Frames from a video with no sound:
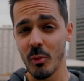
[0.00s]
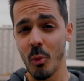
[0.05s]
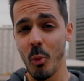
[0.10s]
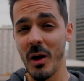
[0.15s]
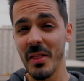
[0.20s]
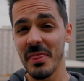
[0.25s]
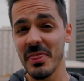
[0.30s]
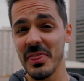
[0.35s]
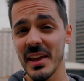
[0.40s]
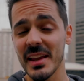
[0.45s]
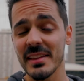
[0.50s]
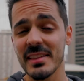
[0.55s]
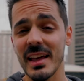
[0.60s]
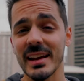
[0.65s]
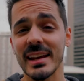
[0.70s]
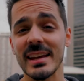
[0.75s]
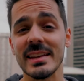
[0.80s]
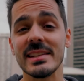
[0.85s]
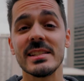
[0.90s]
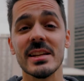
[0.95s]
one thing
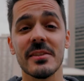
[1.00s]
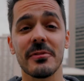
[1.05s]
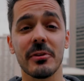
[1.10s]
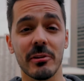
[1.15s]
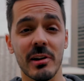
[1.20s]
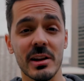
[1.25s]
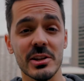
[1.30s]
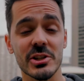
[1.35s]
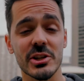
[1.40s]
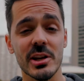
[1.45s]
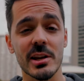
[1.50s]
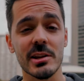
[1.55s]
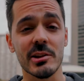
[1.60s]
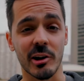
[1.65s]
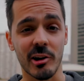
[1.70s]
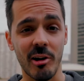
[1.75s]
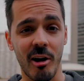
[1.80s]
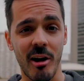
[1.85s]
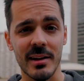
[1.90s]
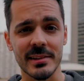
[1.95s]
that can differentiate
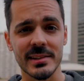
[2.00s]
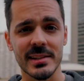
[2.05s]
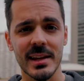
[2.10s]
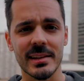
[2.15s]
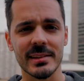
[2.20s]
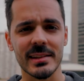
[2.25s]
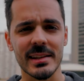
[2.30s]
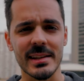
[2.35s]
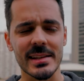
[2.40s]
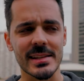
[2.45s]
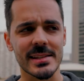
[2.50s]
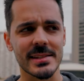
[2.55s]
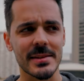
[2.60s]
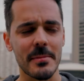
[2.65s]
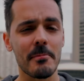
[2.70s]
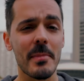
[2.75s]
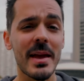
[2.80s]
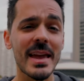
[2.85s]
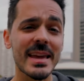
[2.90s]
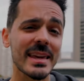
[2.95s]
your content is
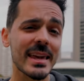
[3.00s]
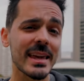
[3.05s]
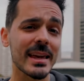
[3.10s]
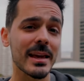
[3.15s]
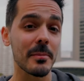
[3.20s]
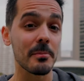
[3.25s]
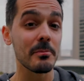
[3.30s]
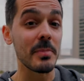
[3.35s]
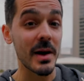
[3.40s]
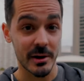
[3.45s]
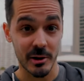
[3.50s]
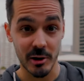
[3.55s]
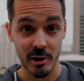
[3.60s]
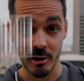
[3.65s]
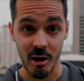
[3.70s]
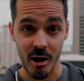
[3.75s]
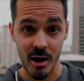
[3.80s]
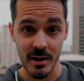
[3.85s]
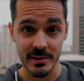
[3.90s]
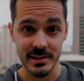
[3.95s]
making better
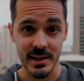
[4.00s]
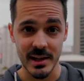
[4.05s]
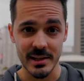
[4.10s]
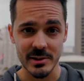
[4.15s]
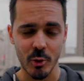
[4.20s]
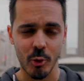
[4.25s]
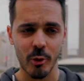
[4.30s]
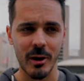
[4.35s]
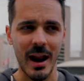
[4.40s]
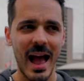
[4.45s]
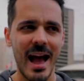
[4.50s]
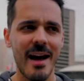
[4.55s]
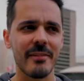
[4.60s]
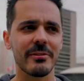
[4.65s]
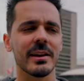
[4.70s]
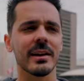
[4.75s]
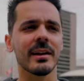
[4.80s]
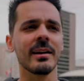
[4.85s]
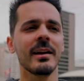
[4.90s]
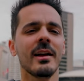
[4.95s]
content or
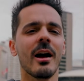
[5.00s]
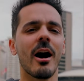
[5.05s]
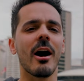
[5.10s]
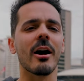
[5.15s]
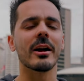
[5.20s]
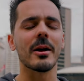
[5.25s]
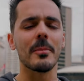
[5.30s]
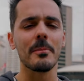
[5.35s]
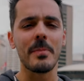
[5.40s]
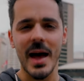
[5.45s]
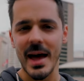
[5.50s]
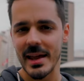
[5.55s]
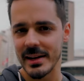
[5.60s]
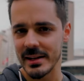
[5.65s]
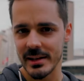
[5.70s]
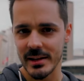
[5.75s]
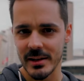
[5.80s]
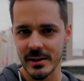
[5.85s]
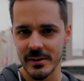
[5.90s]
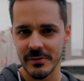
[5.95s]
having a
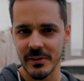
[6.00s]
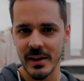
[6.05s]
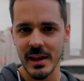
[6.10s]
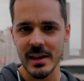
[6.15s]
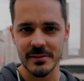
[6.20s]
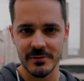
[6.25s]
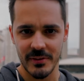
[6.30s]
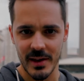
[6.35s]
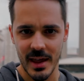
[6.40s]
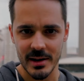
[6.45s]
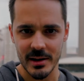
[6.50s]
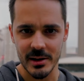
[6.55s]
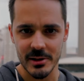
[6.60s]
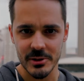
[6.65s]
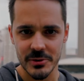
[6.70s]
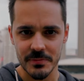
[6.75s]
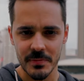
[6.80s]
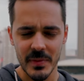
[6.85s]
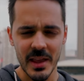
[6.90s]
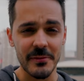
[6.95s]
competitive advantage.